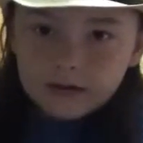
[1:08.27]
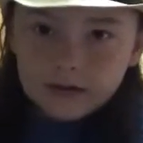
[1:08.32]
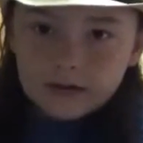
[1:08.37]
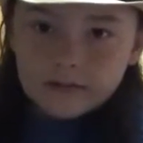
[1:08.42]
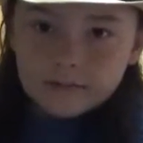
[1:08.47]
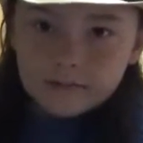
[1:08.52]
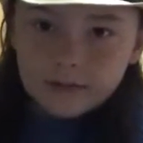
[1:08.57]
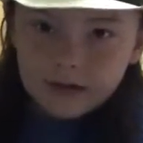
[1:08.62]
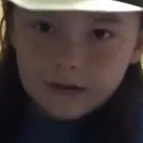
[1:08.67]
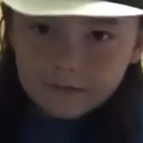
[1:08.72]

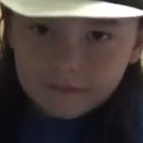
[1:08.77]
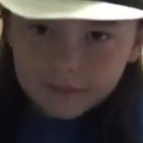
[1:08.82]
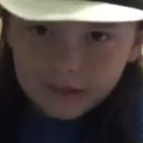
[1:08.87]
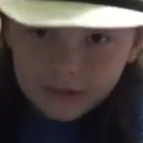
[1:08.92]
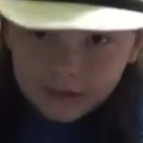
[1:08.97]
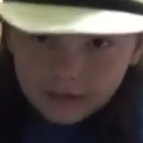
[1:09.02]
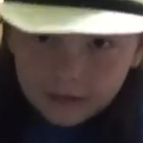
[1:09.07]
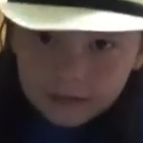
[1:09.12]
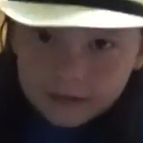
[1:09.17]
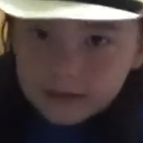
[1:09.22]
Ain't bad of
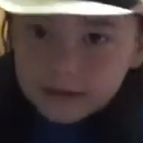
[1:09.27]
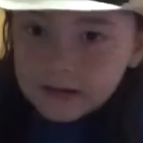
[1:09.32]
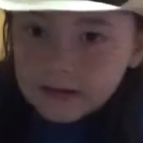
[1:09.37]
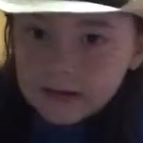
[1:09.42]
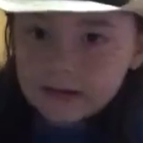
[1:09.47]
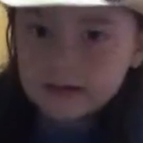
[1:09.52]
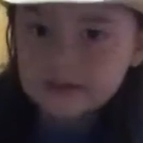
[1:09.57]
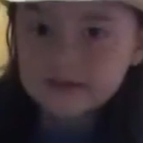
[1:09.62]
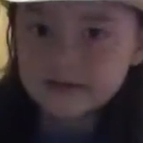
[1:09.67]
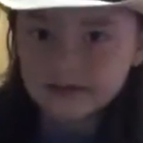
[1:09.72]
a
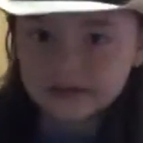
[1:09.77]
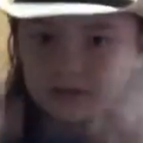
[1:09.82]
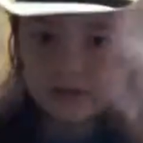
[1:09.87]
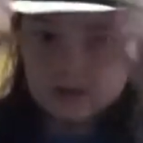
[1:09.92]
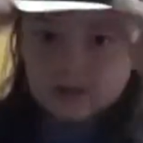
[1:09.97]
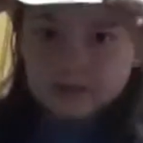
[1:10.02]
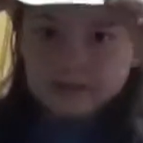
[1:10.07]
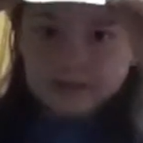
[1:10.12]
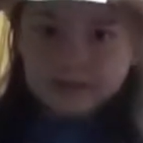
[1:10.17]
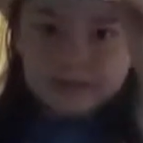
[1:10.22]
eh, it's a
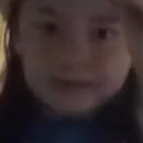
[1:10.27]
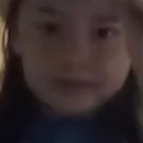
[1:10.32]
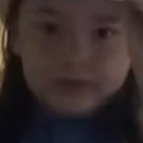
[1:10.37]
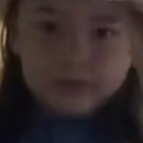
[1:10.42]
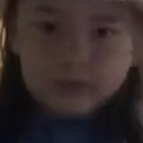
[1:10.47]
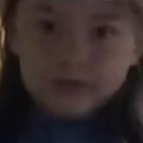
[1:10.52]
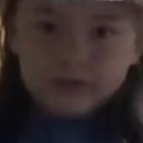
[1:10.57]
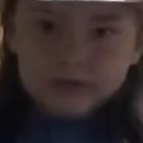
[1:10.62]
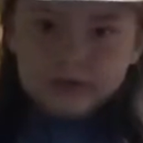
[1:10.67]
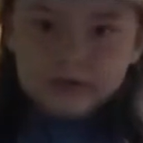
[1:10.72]
little bit
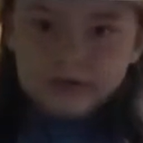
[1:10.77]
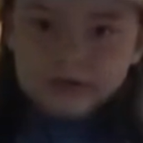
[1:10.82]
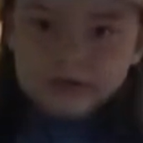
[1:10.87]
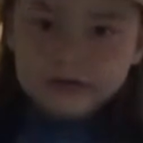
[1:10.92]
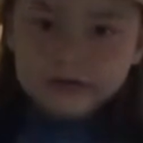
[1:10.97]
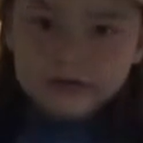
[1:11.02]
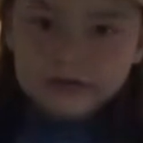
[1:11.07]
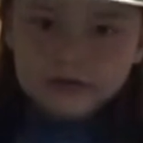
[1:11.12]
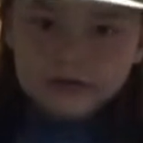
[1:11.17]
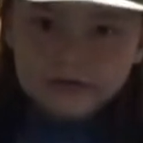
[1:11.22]
broken and
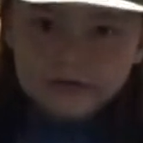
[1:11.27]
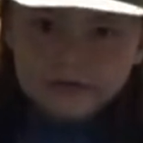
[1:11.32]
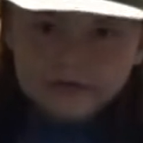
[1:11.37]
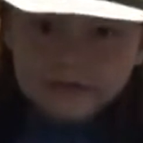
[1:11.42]
stuff,